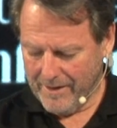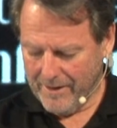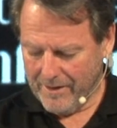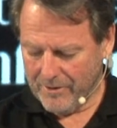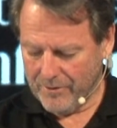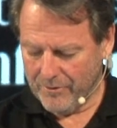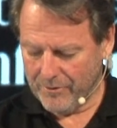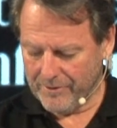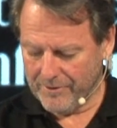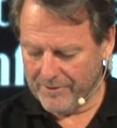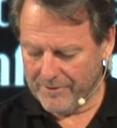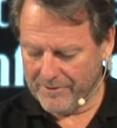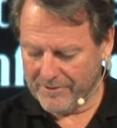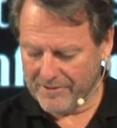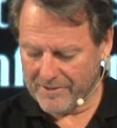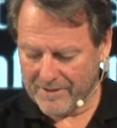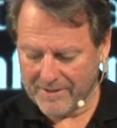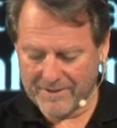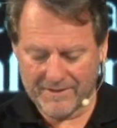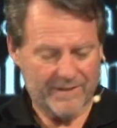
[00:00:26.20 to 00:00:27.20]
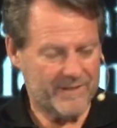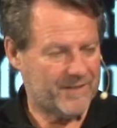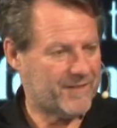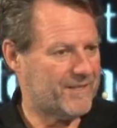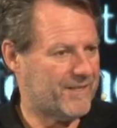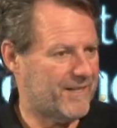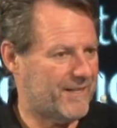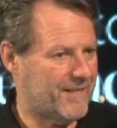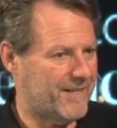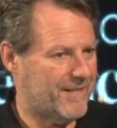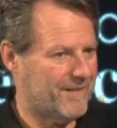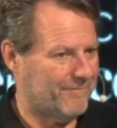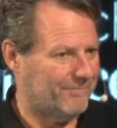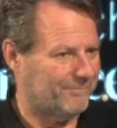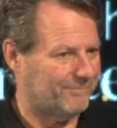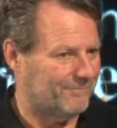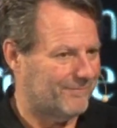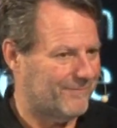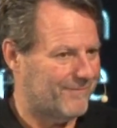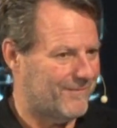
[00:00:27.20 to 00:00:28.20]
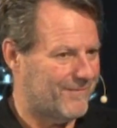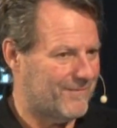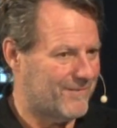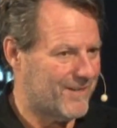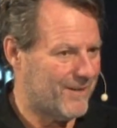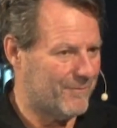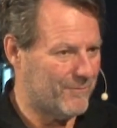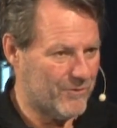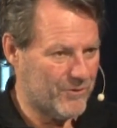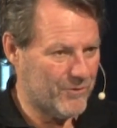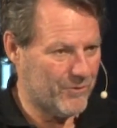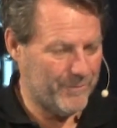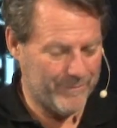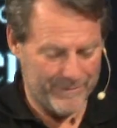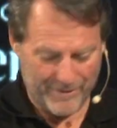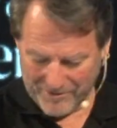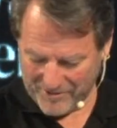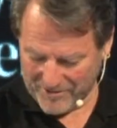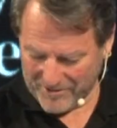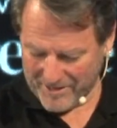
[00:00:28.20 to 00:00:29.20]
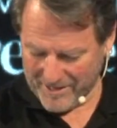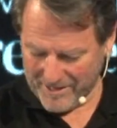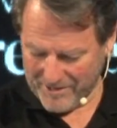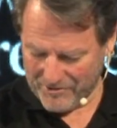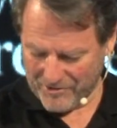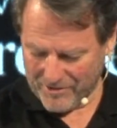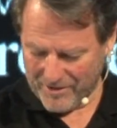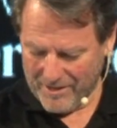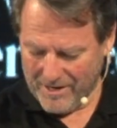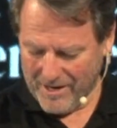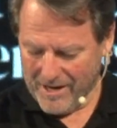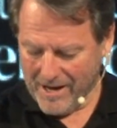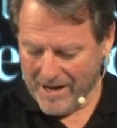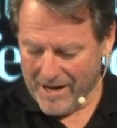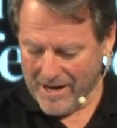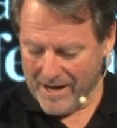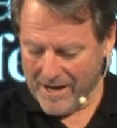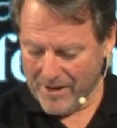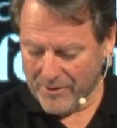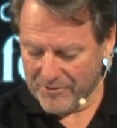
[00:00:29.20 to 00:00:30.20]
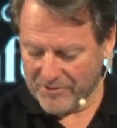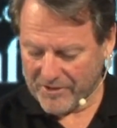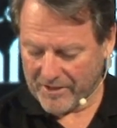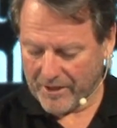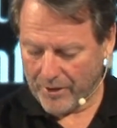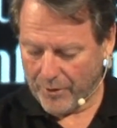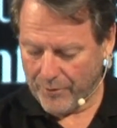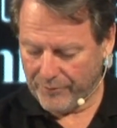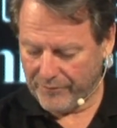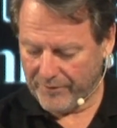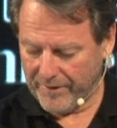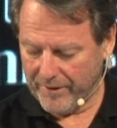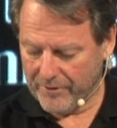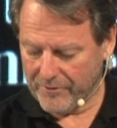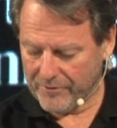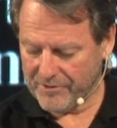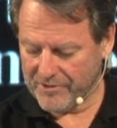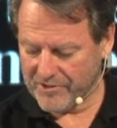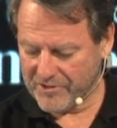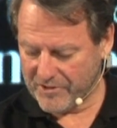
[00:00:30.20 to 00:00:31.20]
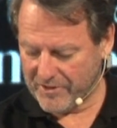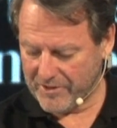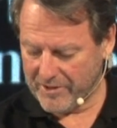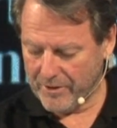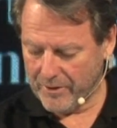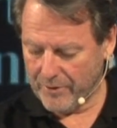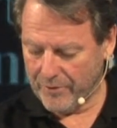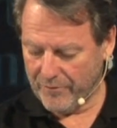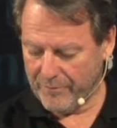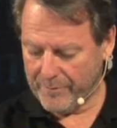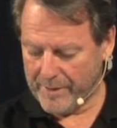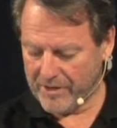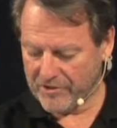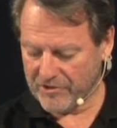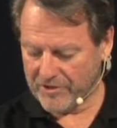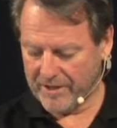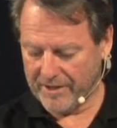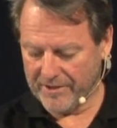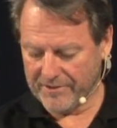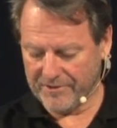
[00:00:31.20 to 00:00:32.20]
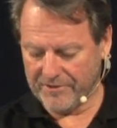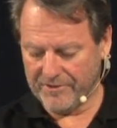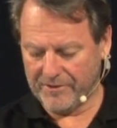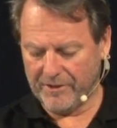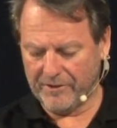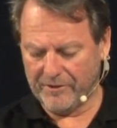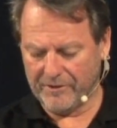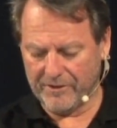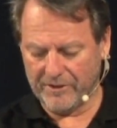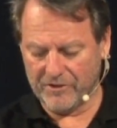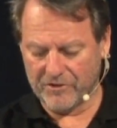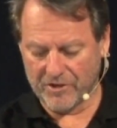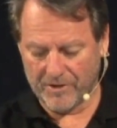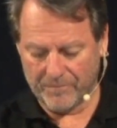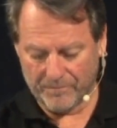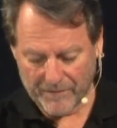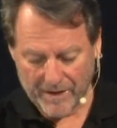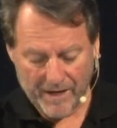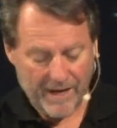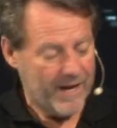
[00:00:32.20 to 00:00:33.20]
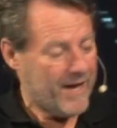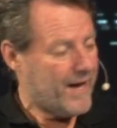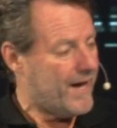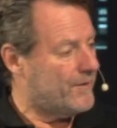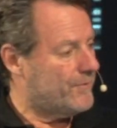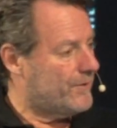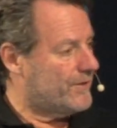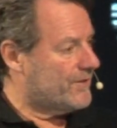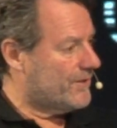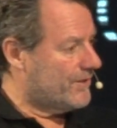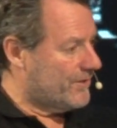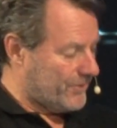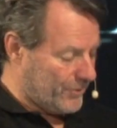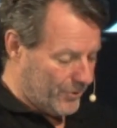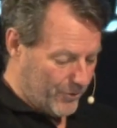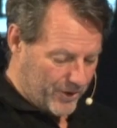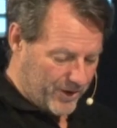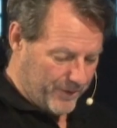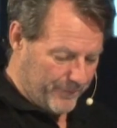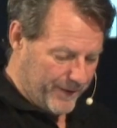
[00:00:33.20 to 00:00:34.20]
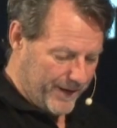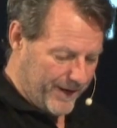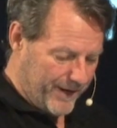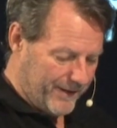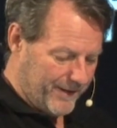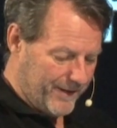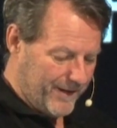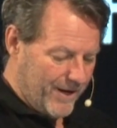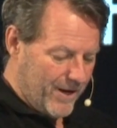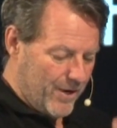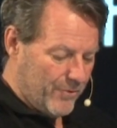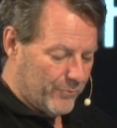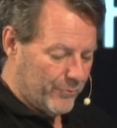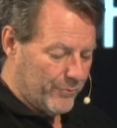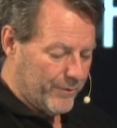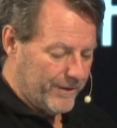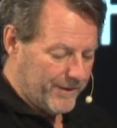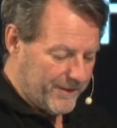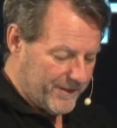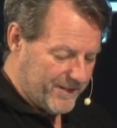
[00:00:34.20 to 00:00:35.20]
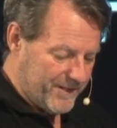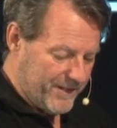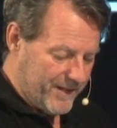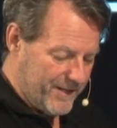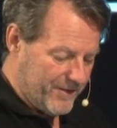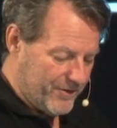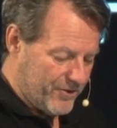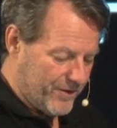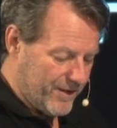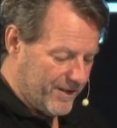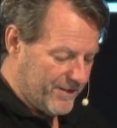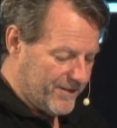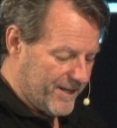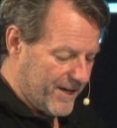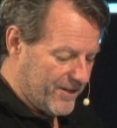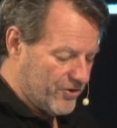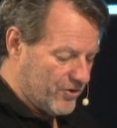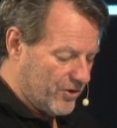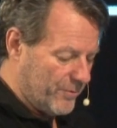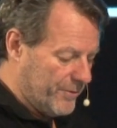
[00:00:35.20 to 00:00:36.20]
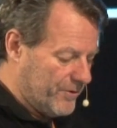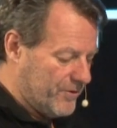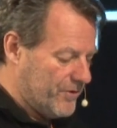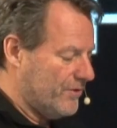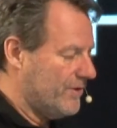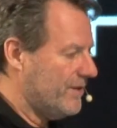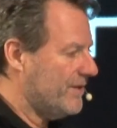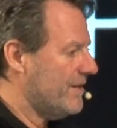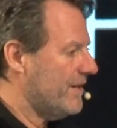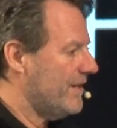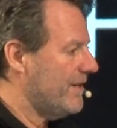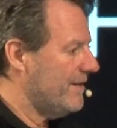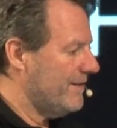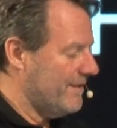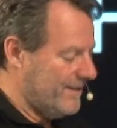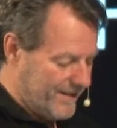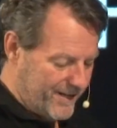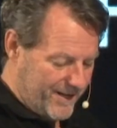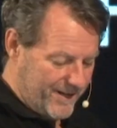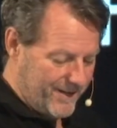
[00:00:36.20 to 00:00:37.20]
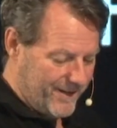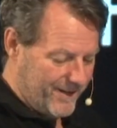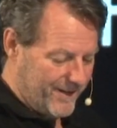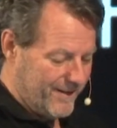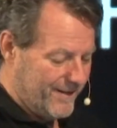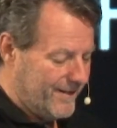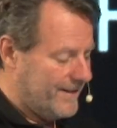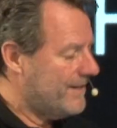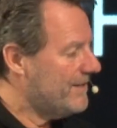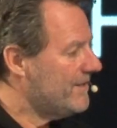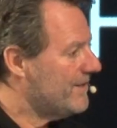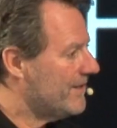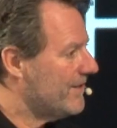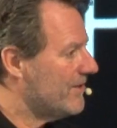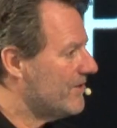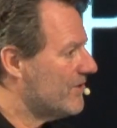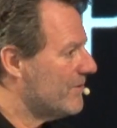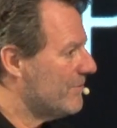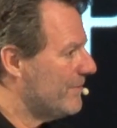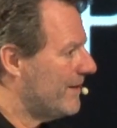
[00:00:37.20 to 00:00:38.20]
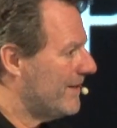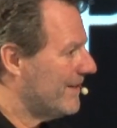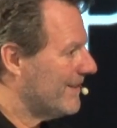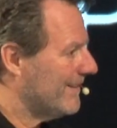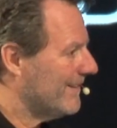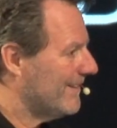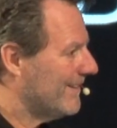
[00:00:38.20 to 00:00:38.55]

Junghans Tasani come and join me on stage, who's the co-founder and CEO of Pashouses in Indonesia. And he's going to talk about real estate transaction opportunities in the Indonesian market.